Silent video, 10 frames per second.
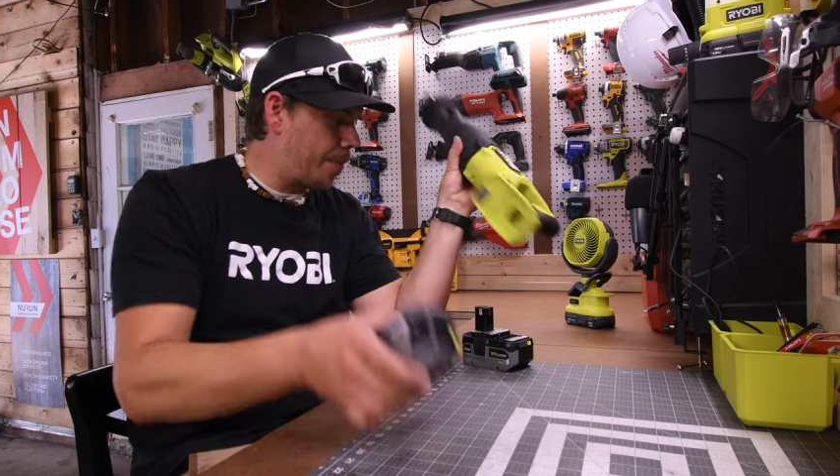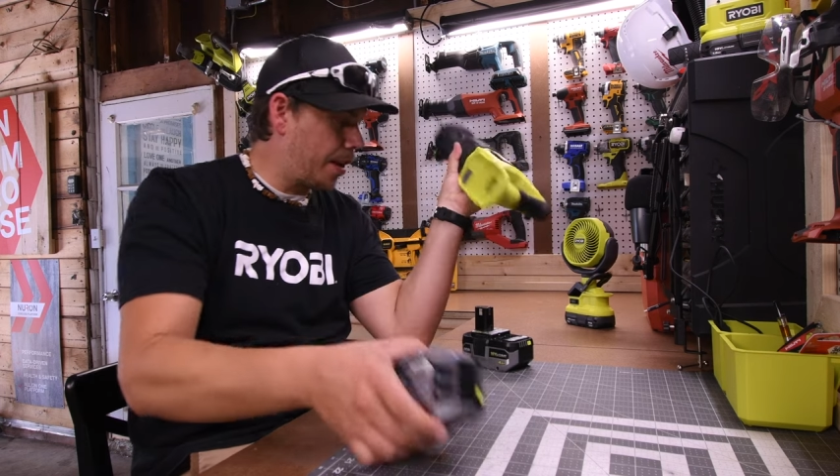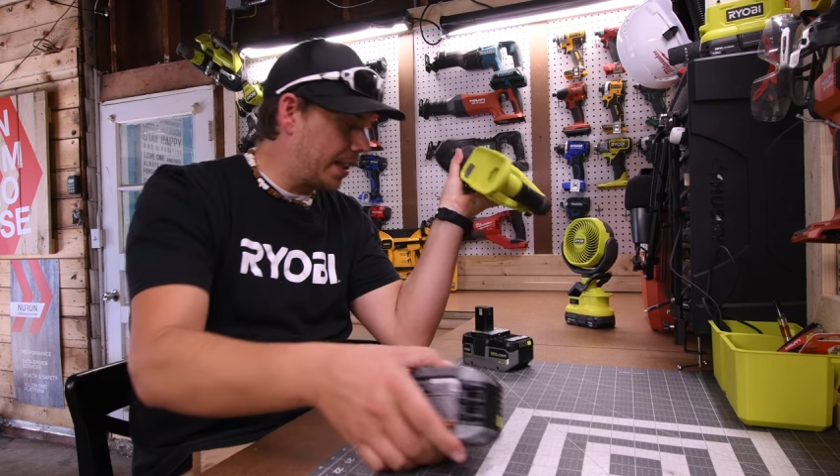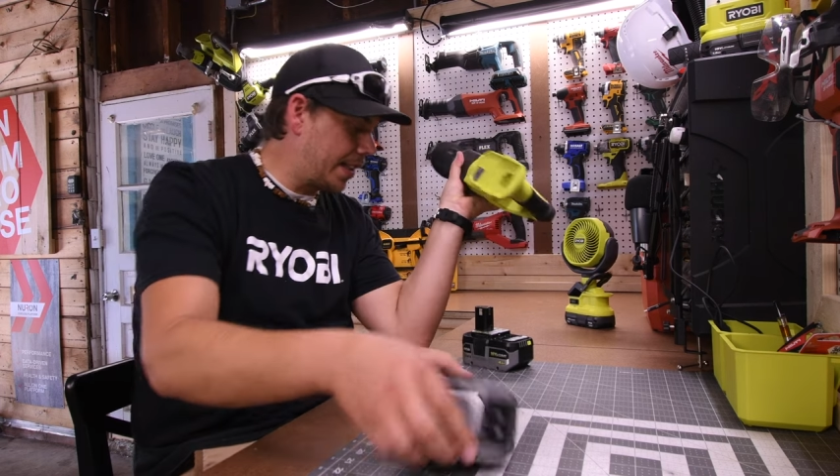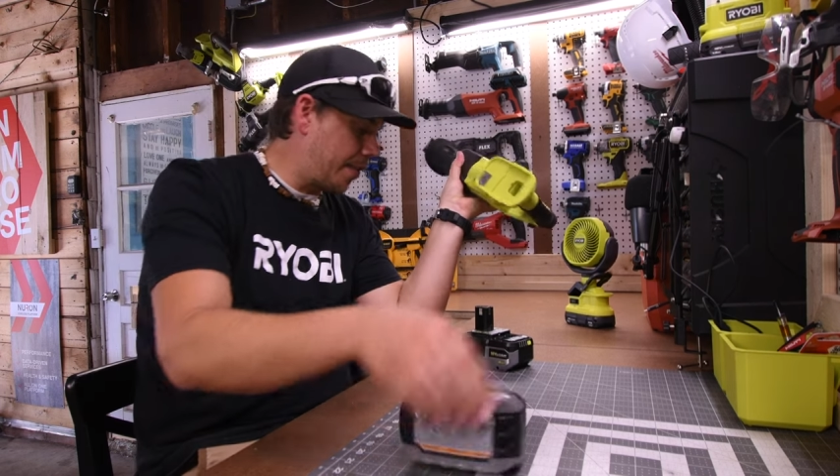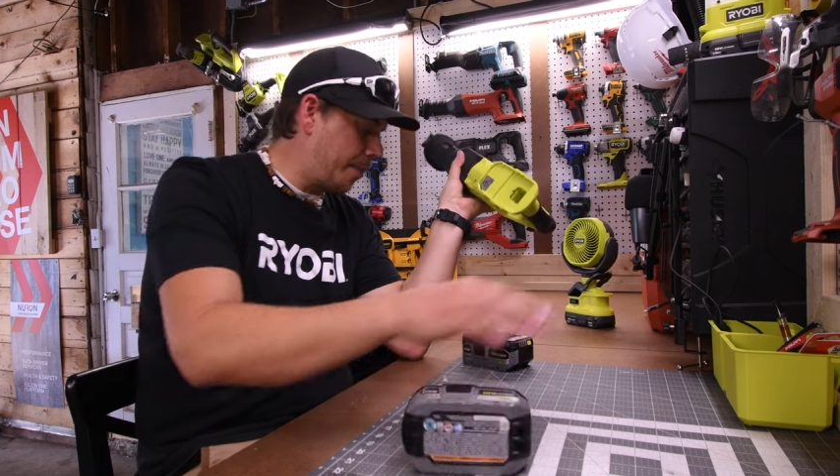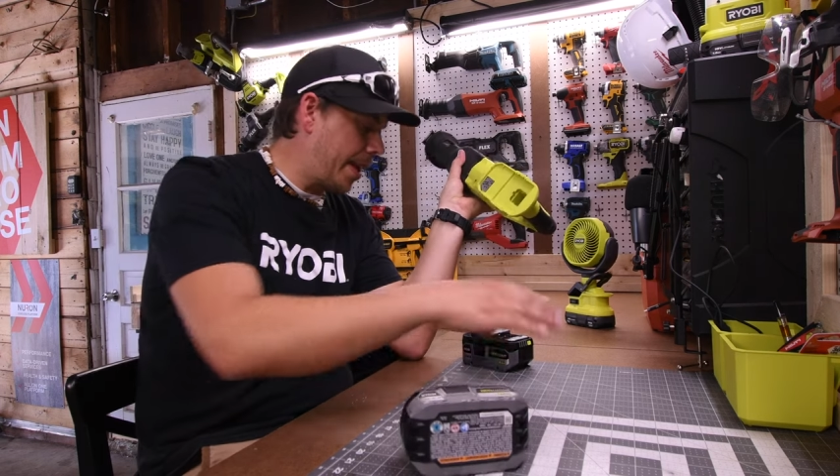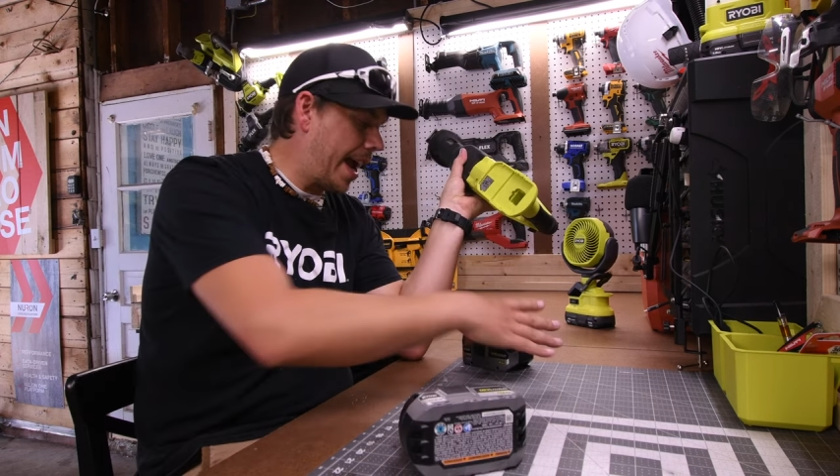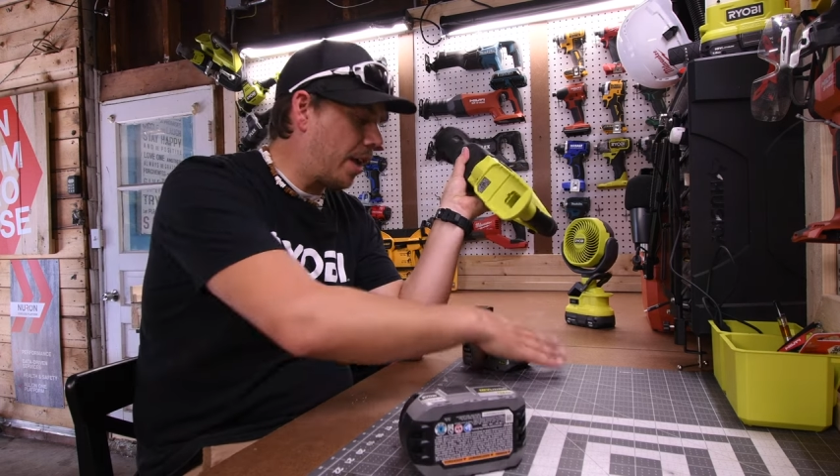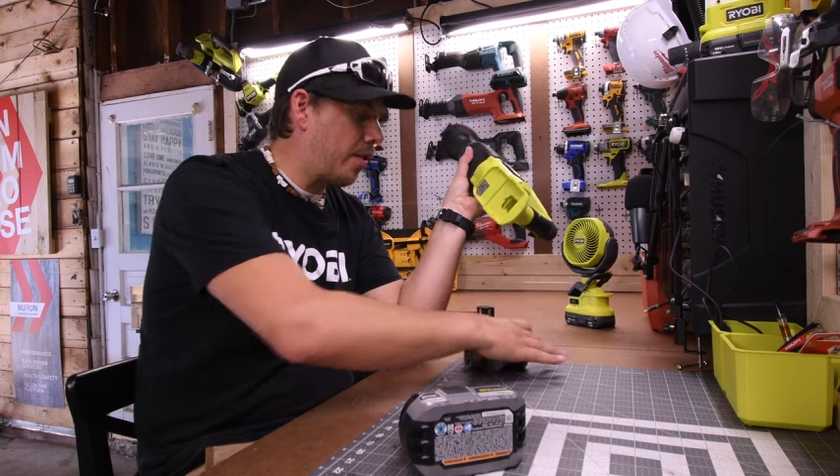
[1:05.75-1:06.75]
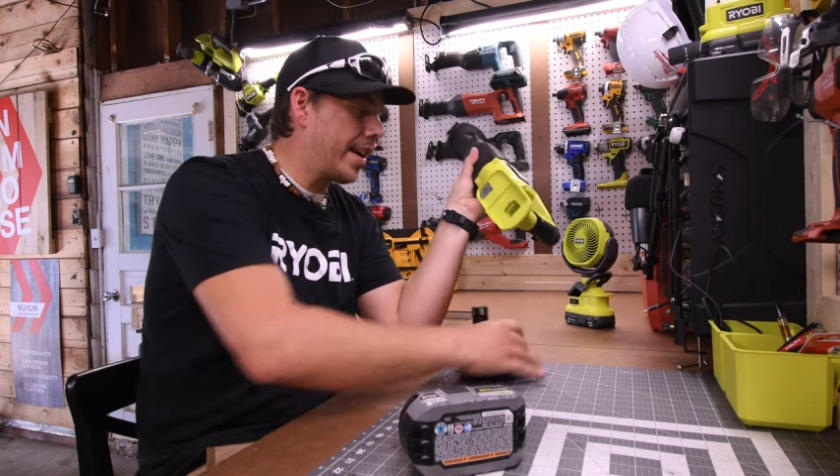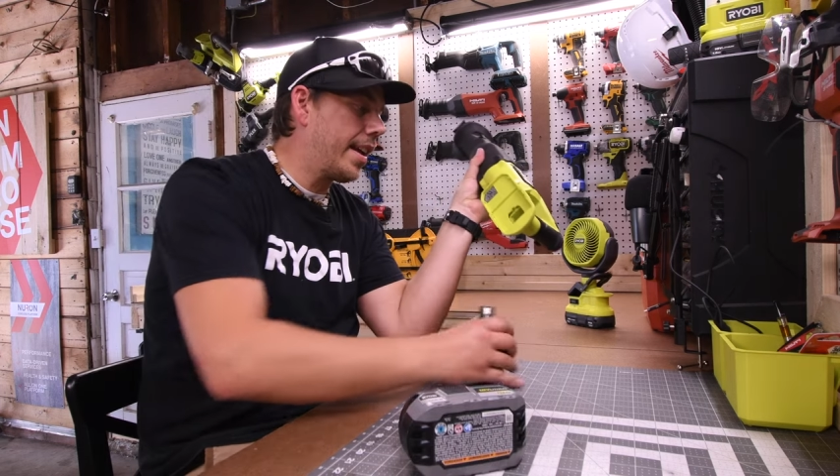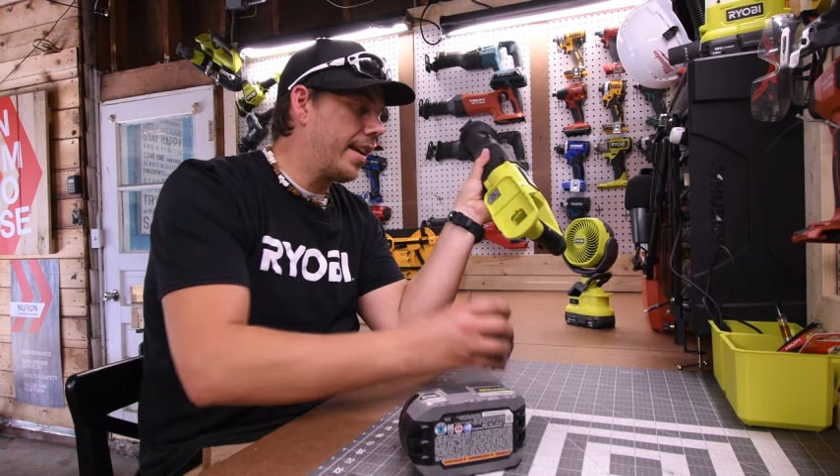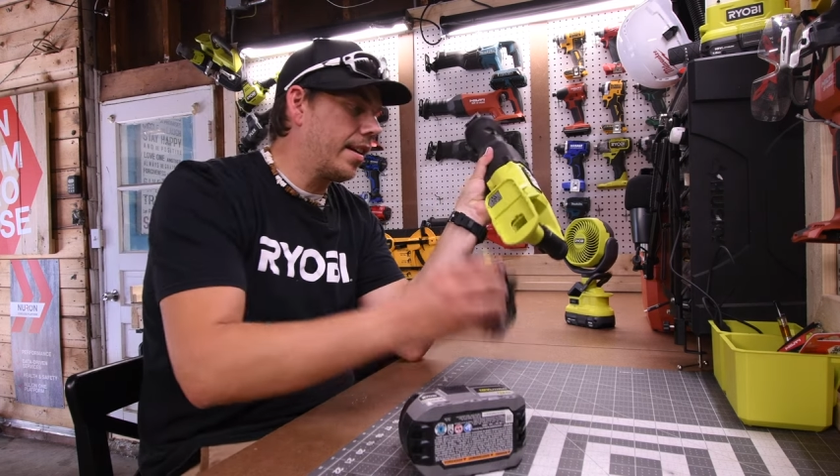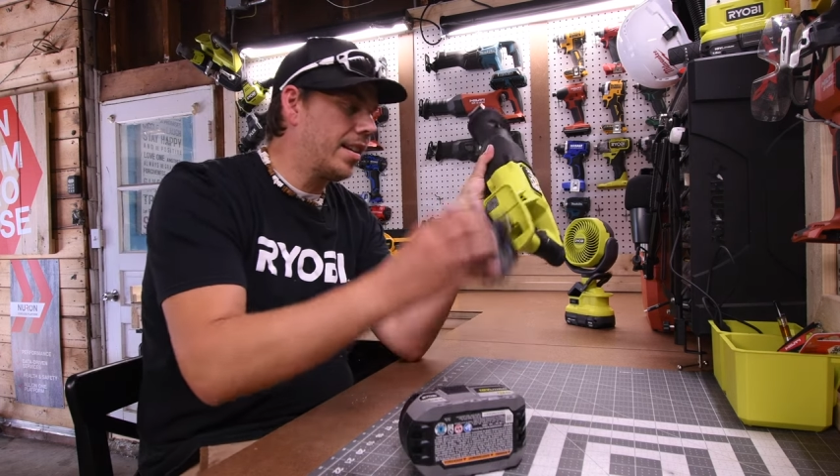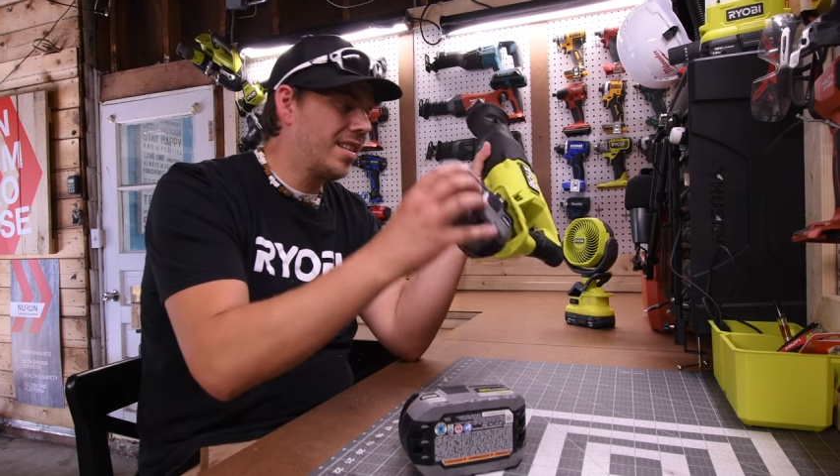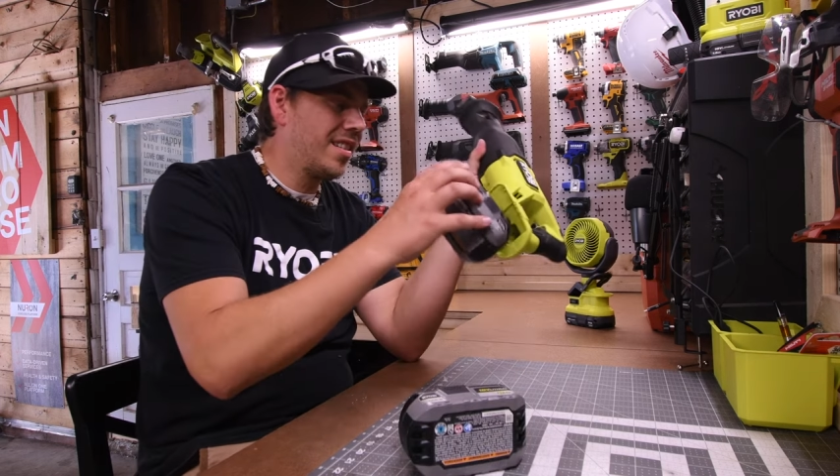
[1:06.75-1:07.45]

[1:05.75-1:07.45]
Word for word: put a different battery in